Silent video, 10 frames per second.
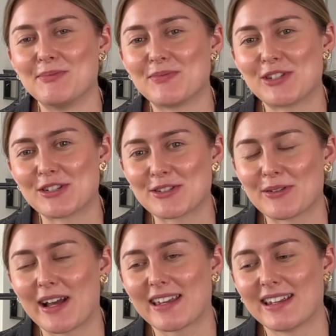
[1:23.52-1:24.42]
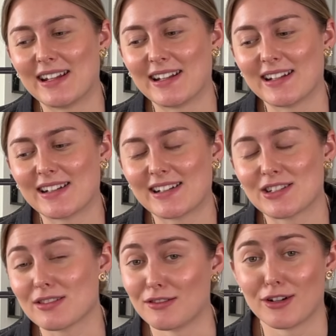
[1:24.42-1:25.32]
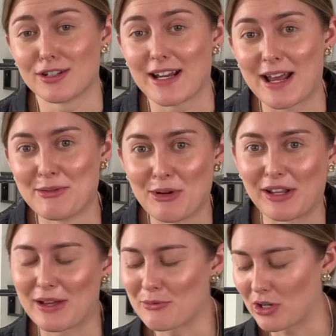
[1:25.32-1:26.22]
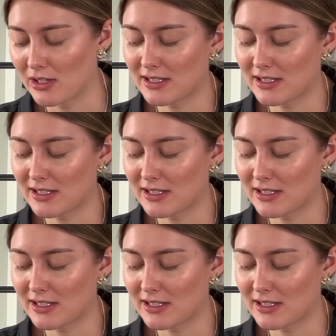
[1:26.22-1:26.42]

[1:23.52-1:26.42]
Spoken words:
just so I can just crochet while I watch,